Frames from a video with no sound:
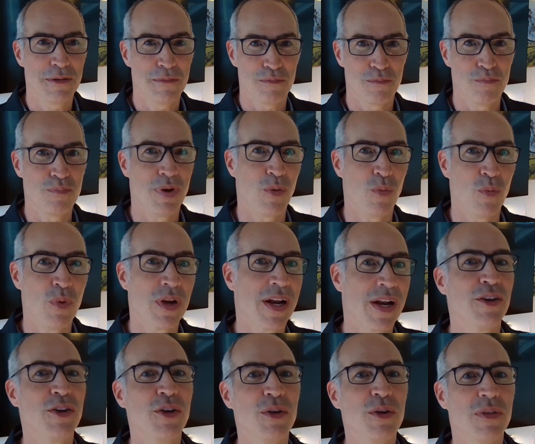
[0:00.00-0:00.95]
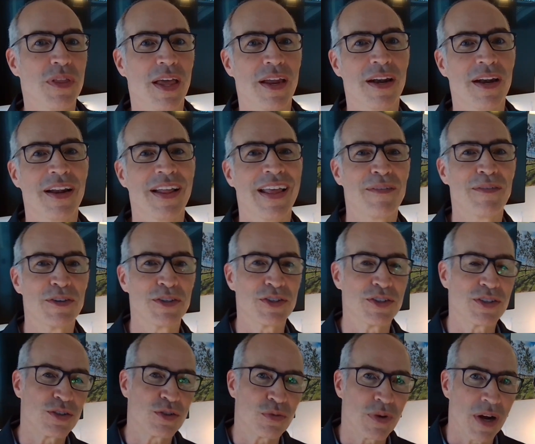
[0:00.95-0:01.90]
But when I do that and I have a
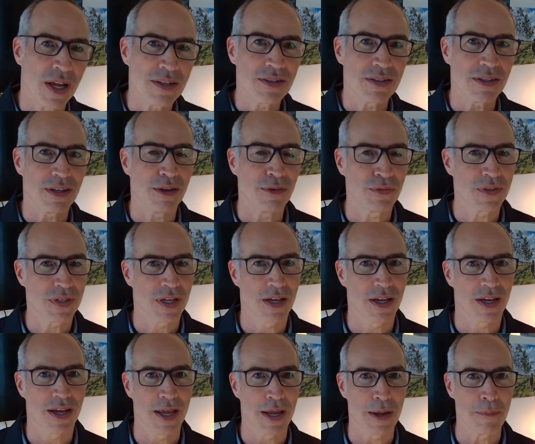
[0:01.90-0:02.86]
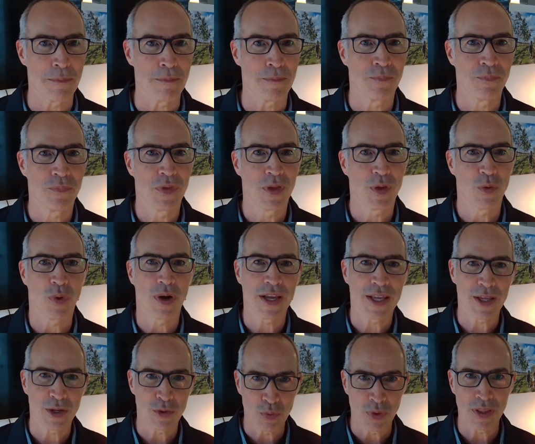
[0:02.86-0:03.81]
stretch of time where I
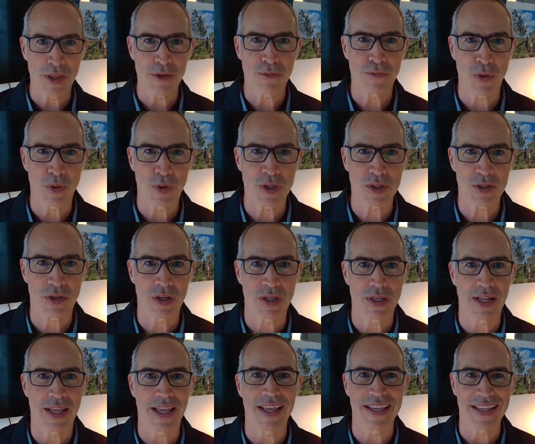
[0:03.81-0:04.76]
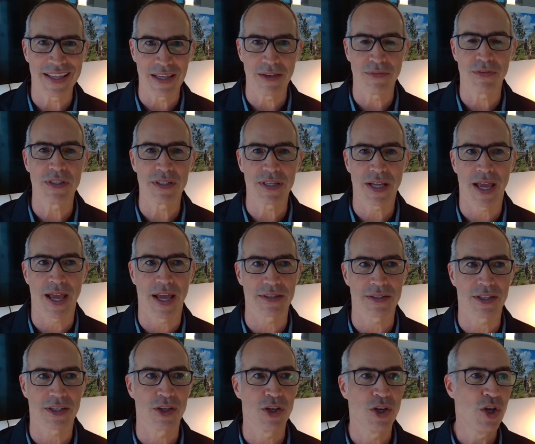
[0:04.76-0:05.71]
can really focus on a given
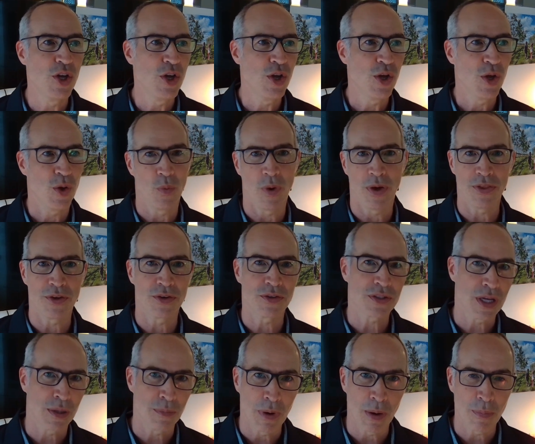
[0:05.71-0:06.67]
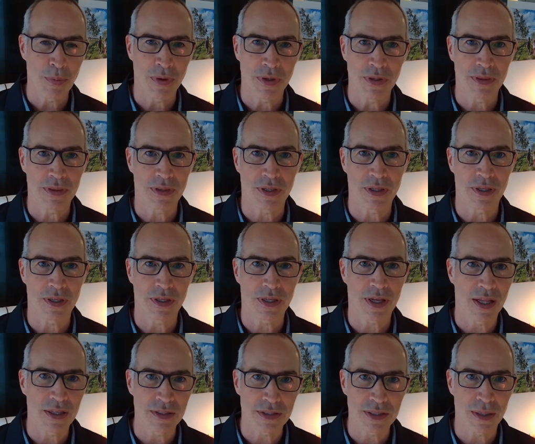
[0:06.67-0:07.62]
task, whether it's come up with a
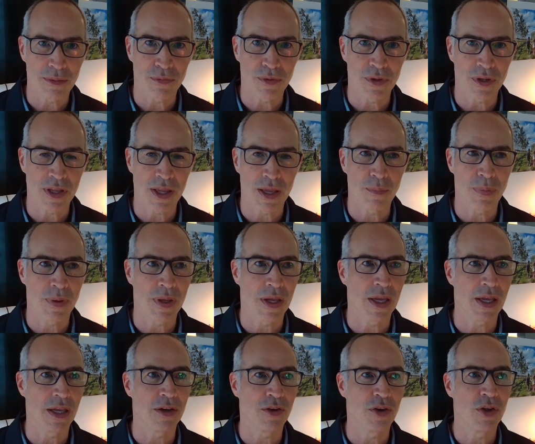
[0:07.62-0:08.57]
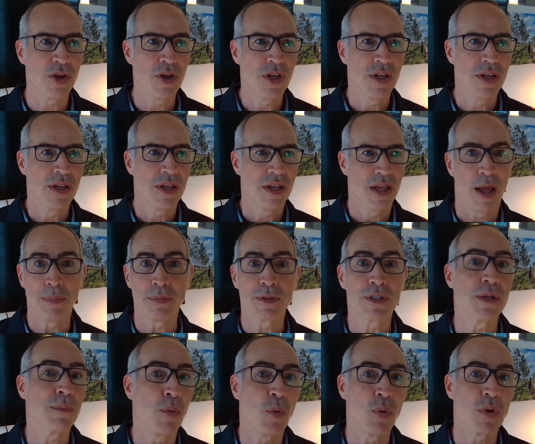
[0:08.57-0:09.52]
concept for a campaign, help
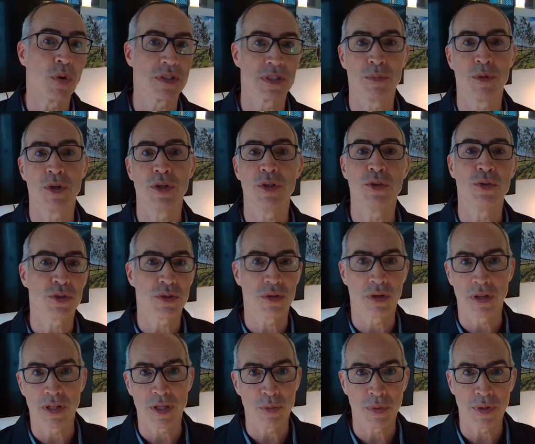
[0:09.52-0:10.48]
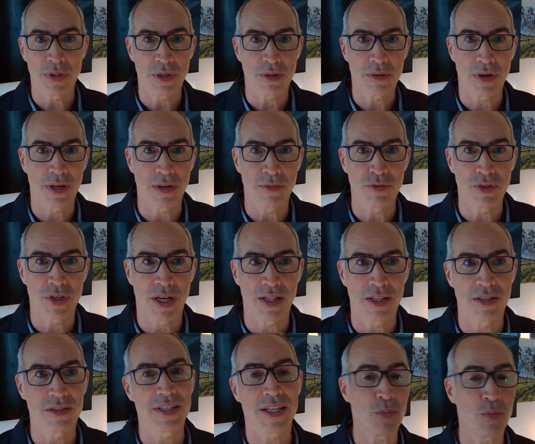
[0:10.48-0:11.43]
support someone who's struggling with a creative
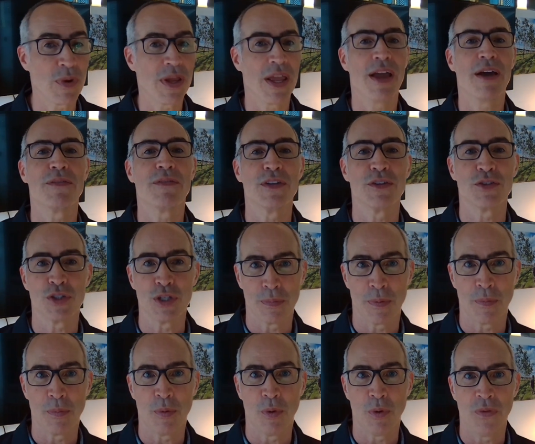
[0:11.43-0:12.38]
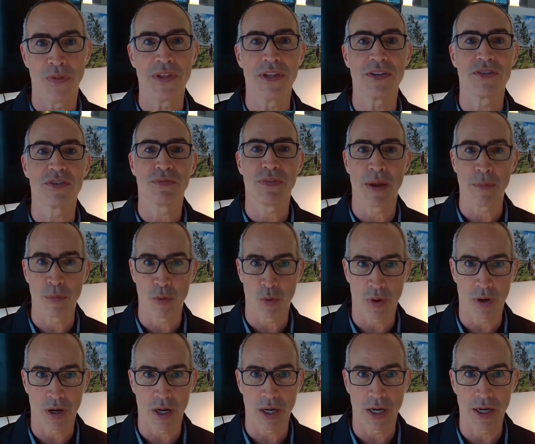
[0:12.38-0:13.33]
challenge. Like we have the Super Bowl this
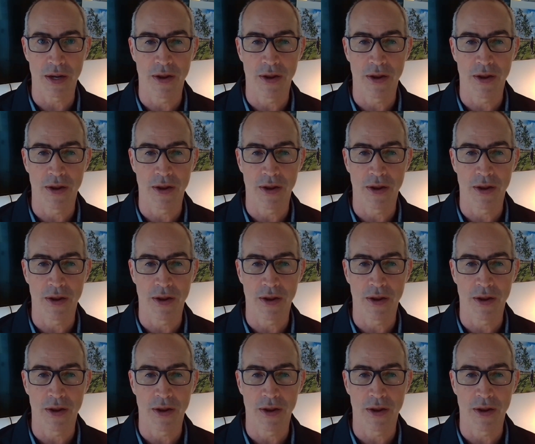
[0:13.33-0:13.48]
February.